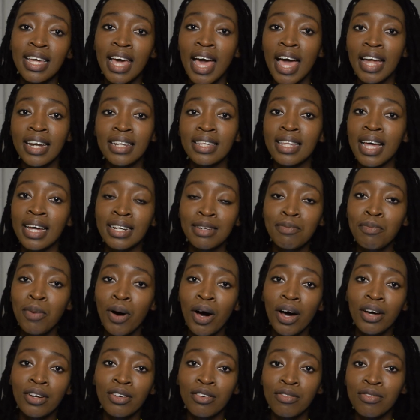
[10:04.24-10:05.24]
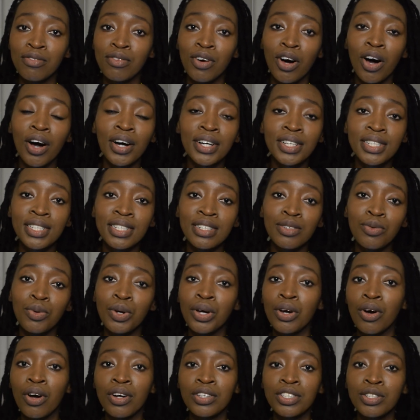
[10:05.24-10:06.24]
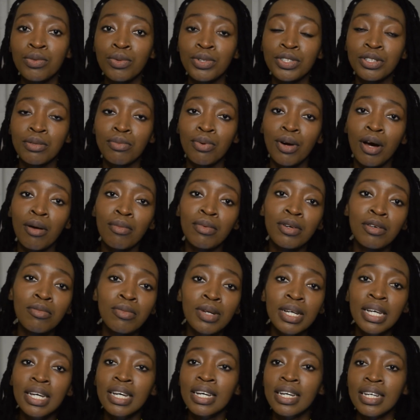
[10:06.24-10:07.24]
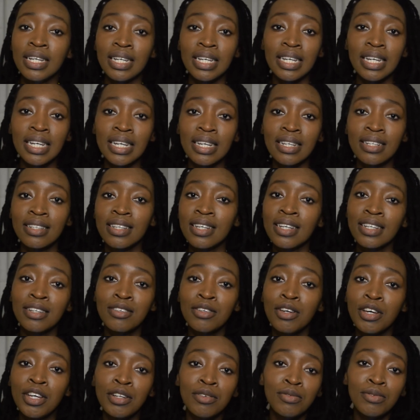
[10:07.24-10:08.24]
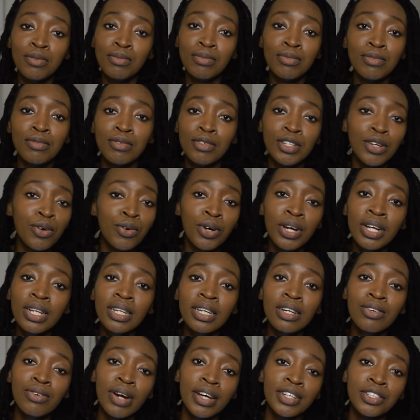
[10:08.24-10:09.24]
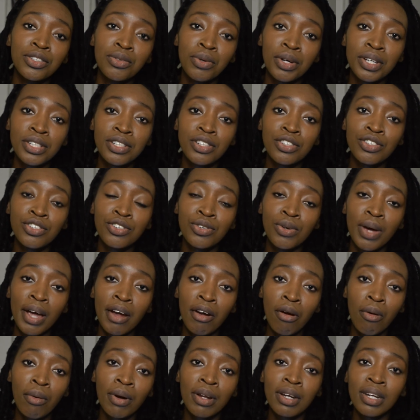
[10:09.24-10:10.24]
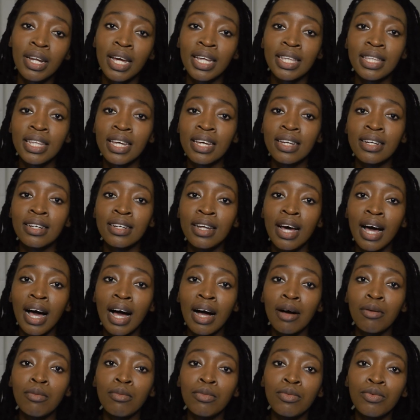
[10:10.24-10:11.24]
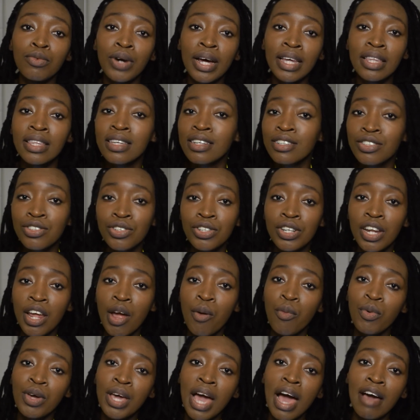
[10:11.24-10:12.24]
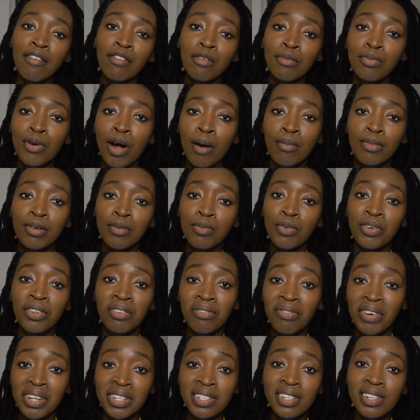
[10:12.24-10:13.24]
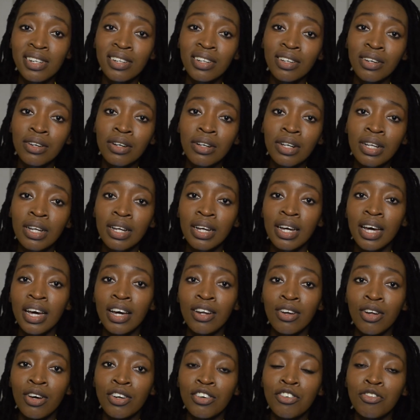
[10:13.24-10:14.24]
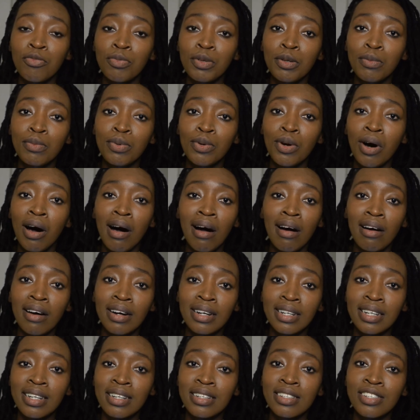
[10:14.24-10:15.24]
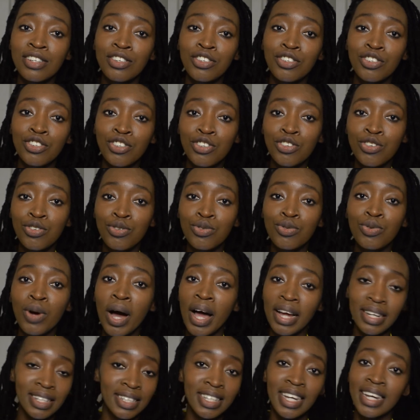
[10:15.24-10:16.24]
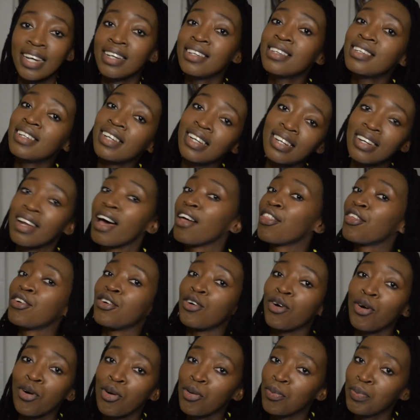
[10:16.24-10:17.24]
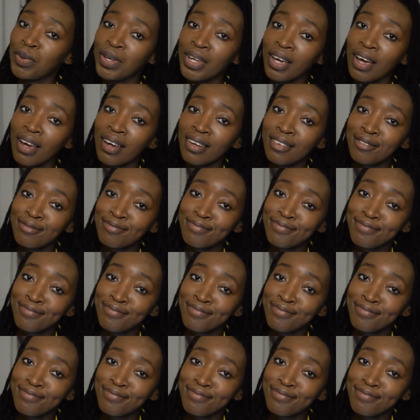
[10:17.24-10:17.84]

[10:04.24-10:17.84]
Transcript: had that part of Oxy where Oxy was a problem. It quickly graduated to heroin. And then I think today we have a problem with fentanyl. A lot of people are addicted to yet another opiate.